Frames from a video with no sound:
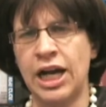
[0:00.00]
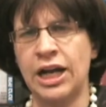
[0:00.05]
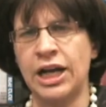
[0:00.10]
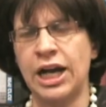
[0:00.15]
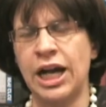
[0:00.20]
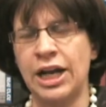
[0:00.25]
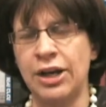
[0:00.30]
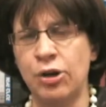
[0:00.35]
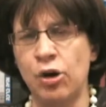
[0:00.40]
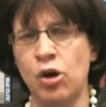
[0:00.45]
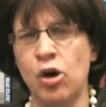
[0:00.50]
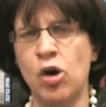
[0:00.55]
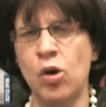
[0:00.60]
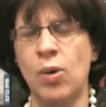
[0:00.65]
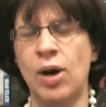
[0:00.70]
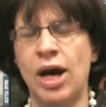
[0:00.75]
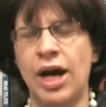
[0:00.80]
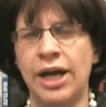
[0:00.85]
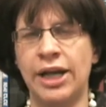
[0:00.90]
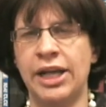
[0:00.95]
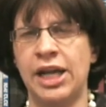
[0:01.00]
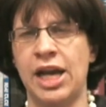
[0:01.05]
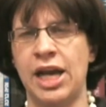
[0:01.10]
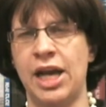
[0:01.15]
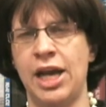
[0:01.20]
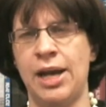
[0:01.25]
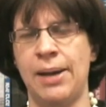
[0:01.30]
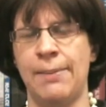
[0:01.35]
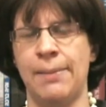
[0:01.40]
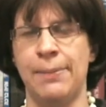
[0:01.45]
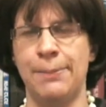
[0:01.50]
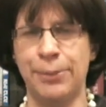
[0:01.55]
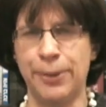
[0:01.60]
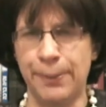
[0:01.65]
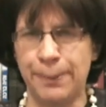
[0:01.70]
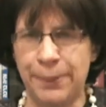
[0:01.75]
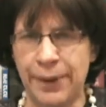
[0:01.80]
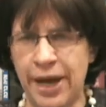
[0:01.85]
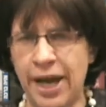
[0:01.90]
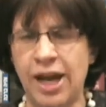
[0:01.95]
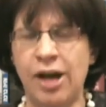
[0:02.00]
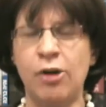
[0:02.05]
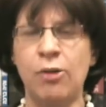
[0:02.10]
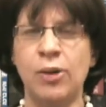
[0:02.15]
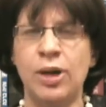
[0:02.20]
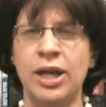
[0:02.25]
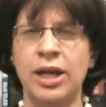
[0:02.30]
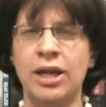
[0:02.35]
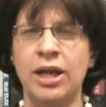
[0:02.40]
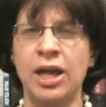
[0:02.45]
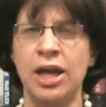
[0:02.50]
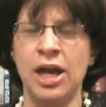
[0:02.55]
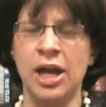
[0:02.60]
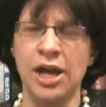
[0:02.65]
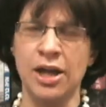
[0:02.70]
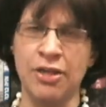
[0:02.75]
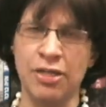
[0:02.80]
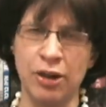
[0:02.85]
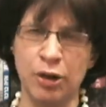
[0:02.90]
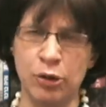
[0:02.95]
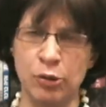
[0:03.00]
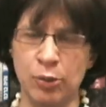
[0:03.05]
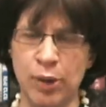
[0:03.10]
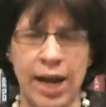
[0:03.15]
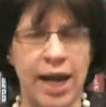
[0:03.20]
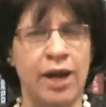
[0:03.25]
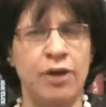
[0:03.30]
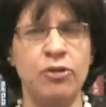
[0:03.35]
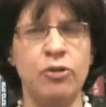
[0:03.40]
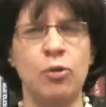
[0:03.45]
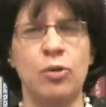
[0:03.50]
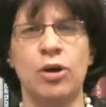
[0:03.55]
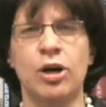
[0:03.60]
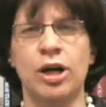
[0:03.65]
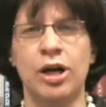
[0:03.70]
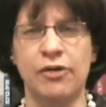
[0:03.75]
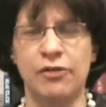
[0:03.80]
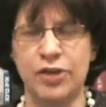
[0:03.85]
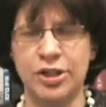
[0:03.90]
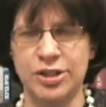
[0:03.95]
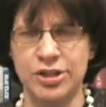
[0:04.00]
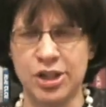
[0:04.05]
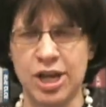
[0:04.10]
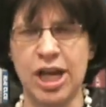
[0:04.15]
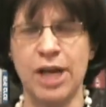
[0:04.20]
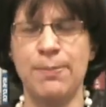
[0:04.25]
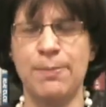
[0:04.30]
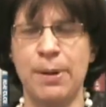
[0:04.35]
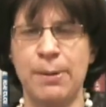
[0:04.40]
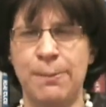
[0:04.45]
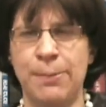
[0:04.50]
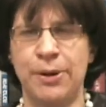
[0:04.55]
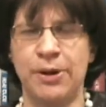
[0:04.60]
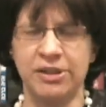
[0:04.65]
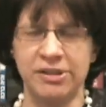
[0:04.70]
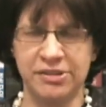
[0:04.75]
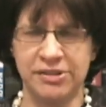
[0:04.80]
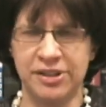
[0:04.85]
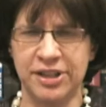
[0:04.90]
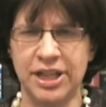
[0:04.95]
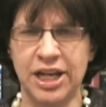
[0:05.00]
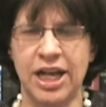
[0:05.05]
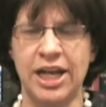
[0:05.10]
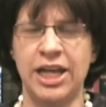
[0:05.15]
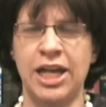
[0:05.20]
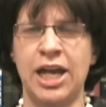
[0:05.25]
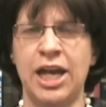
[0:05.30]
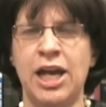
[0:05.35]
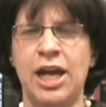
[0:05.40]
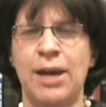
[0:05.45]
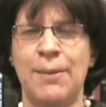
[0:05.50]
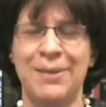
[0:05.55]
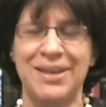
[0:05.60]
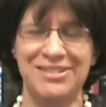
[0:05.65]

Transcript: on, on who I am, preparing the groundwork of what type of person I am,